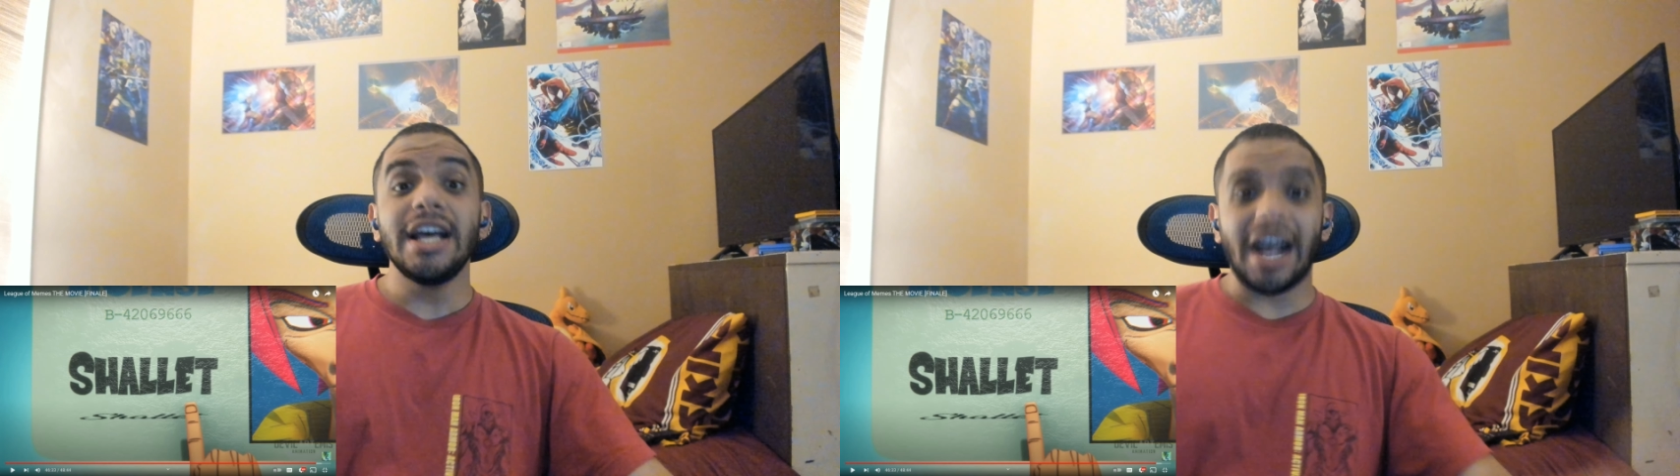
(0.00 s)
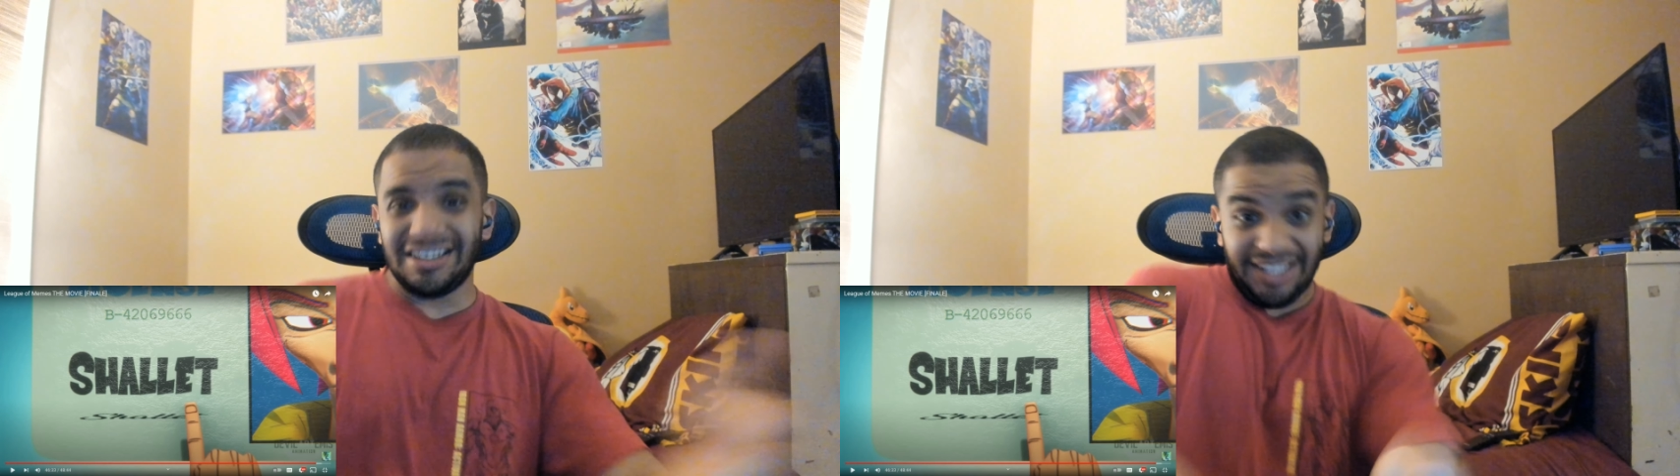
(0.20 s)

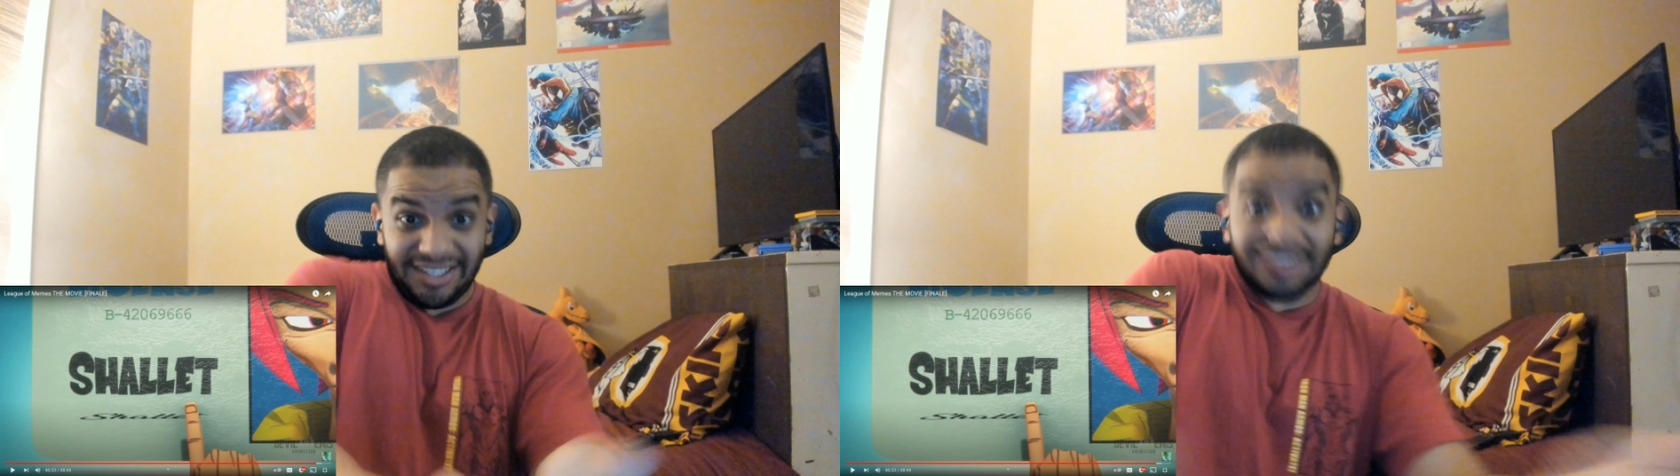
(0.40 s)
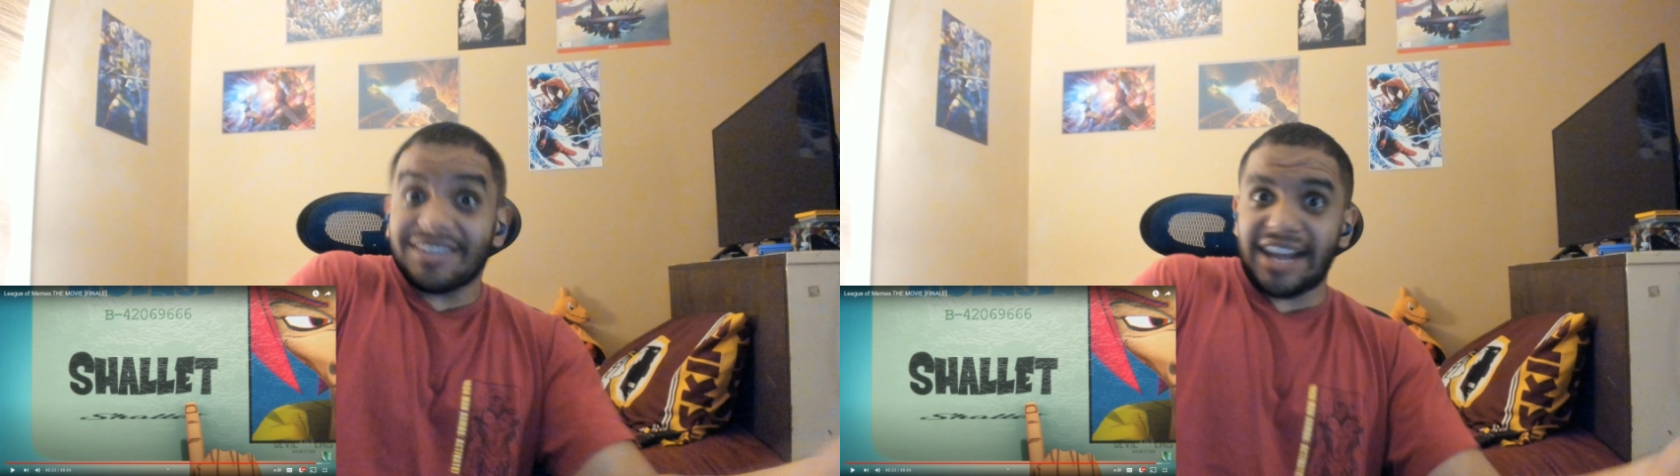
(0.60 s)
unless
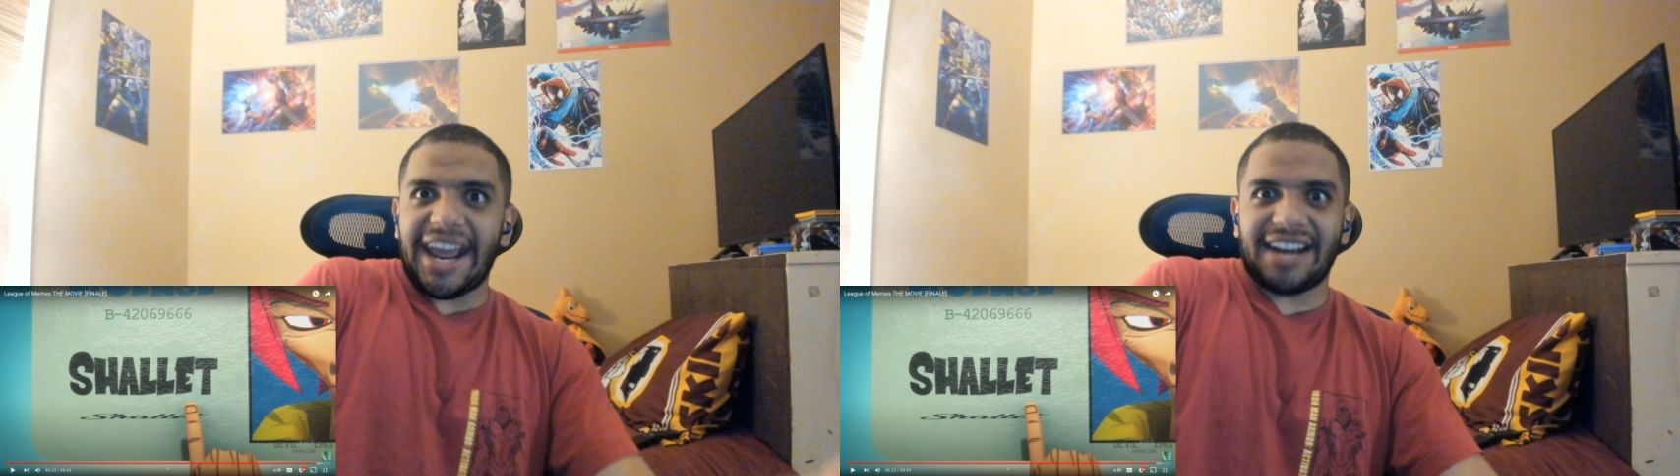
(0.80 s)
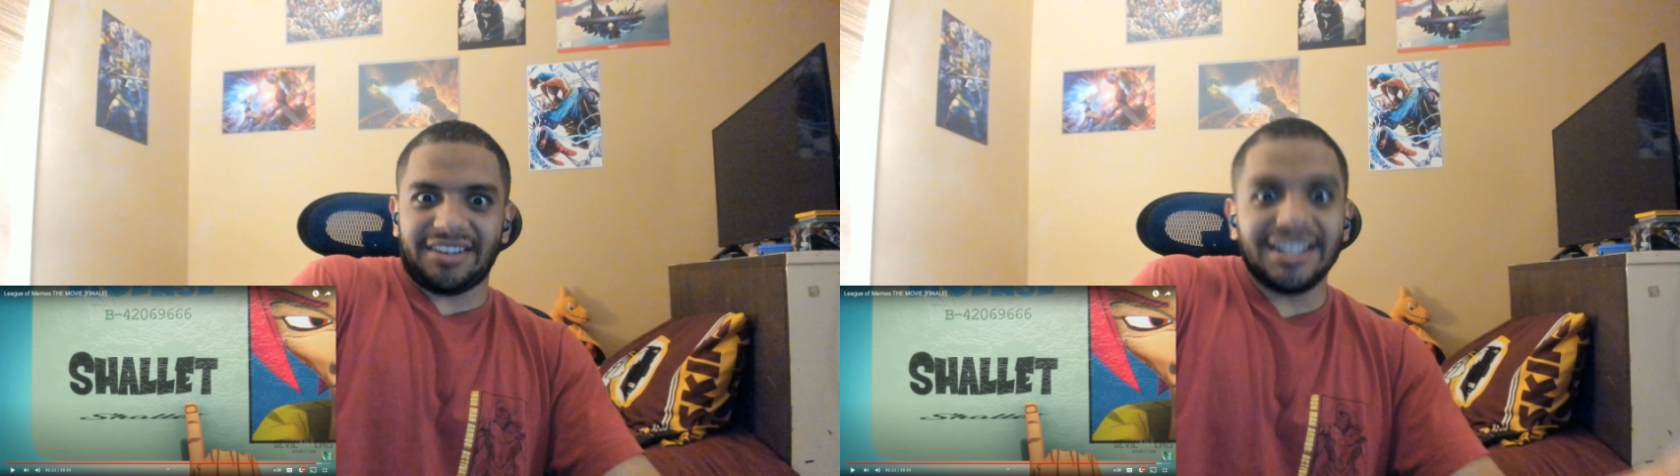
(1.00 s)
this is
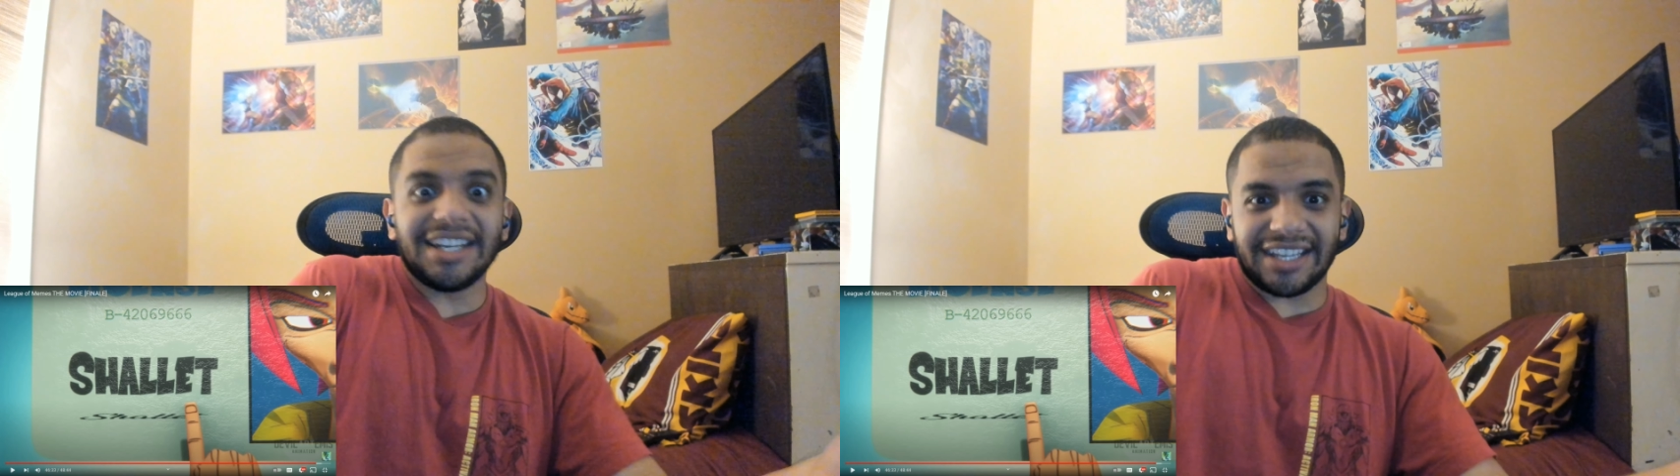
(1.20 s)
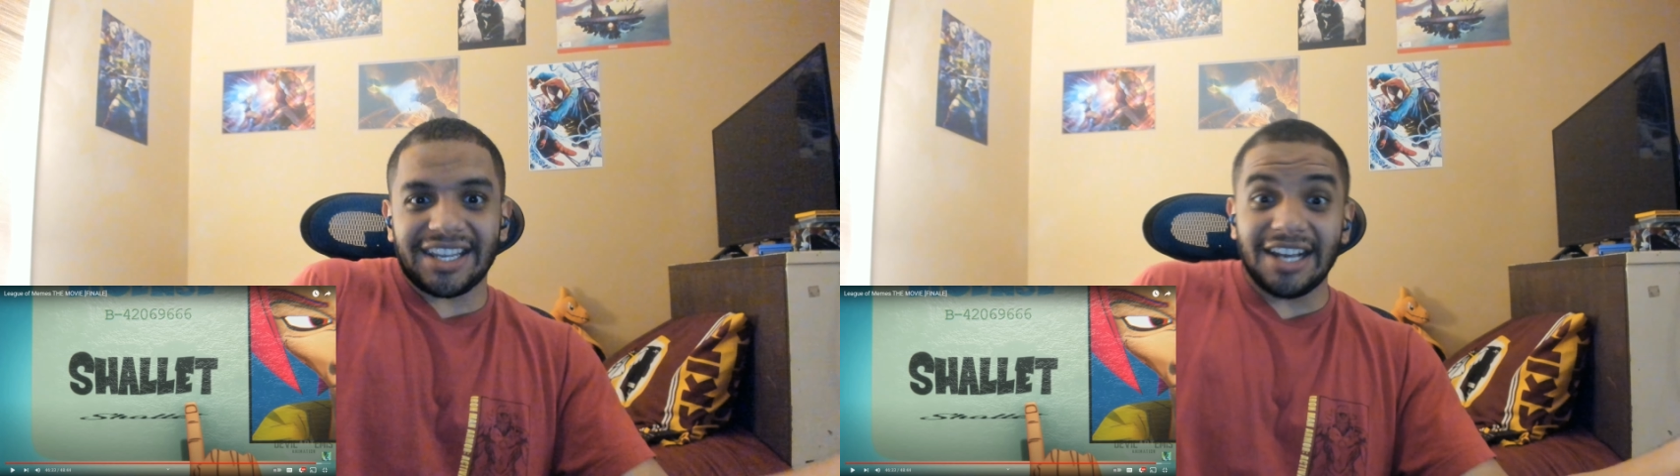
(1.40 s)
actually the
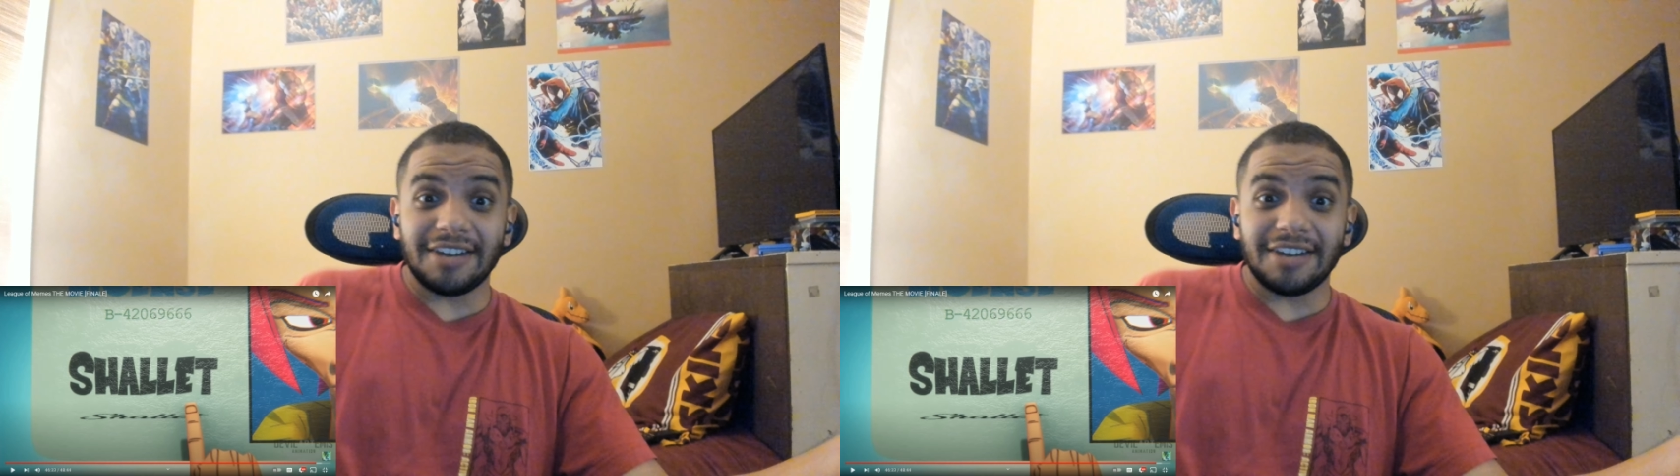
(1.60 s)
canon